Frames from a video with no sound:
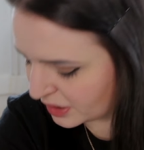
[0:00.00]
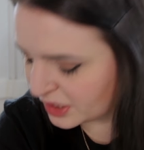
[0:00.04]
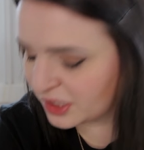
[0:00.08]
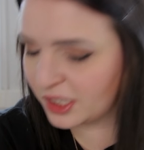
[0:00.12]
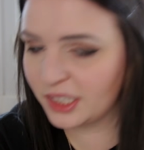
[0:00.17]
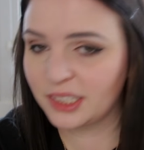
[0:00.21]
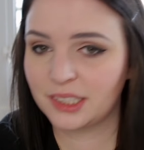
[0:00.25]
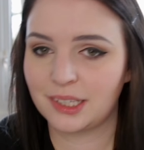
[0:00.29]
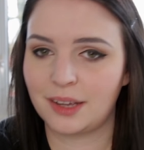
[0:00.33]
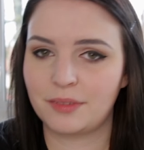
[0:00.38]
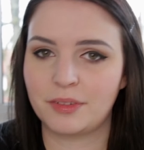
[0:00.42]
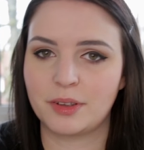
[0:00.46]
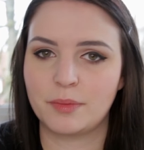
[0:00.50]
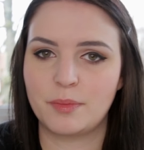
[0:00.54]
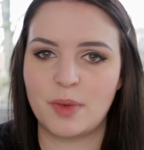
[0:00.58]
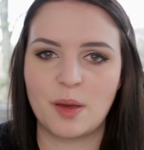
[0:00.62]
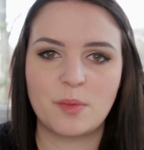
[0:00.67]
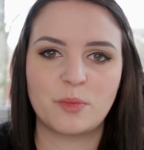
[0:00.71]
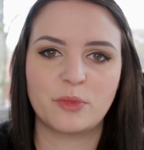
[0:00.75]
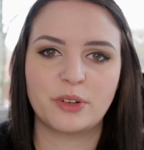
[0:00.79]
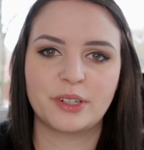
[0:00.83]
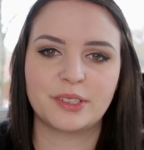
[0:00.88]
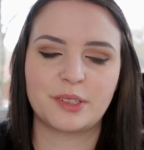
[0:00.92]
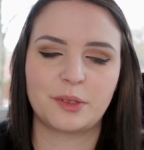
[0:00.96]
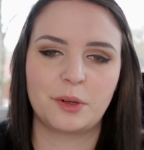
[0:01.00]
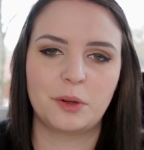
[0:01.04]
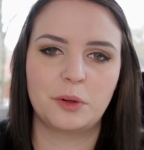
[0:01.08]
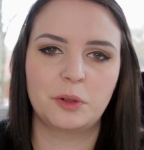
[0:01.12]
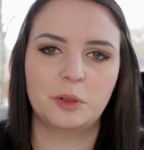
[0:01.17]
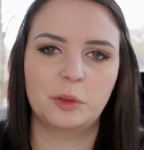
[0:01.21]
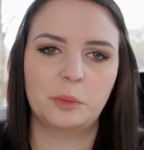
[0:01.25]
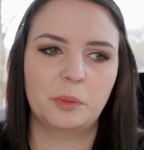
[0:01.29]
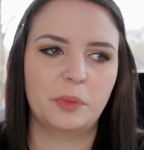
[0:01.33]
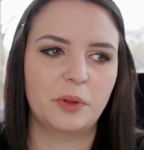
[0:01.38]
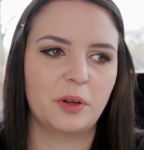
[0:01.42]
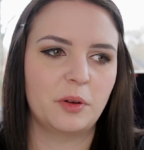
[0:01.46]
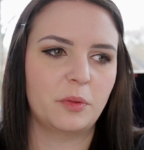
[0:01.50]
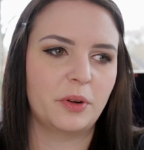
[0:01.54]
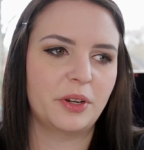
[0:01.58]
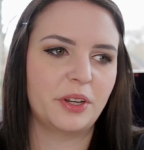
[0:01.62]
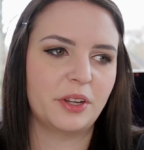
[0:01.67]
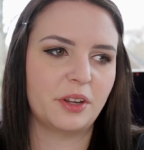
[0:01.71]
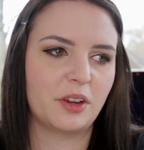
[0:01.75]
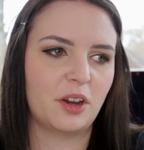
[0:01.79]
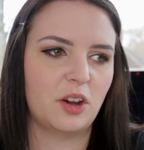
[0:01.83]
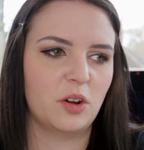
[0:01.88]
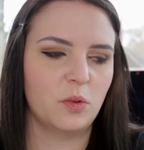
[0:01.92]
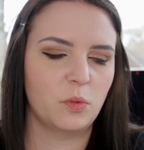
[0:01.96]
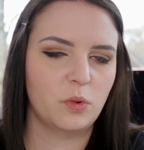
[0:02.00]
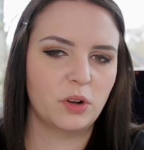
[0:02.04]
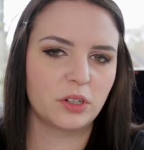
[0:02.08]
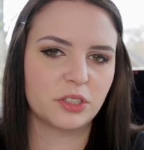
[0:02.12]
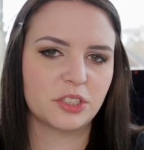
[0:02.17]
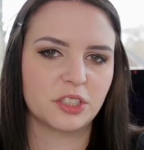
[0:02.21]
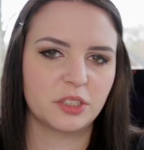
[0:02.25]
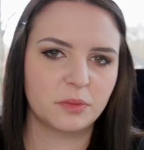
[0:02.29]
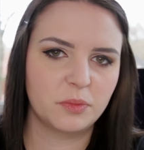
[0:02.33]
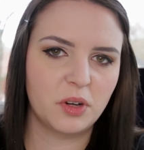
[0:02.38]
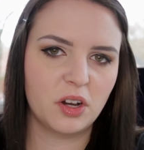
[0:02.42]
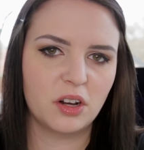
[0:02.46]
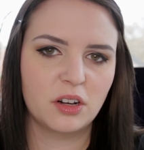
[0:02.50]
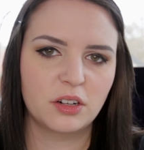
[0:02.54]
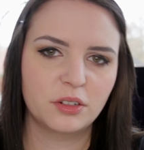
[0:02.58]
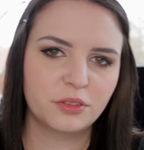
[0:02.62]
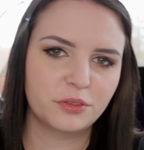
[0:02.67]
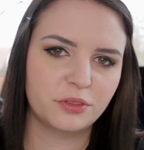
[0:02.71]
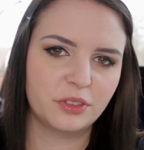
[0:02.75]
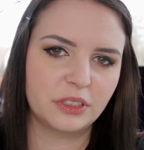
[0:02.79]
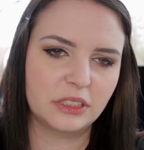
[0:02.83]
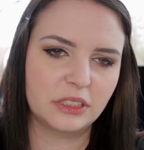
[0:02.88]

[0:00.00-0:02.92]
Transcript: it's nice having memories and all, but when you can't wash them off,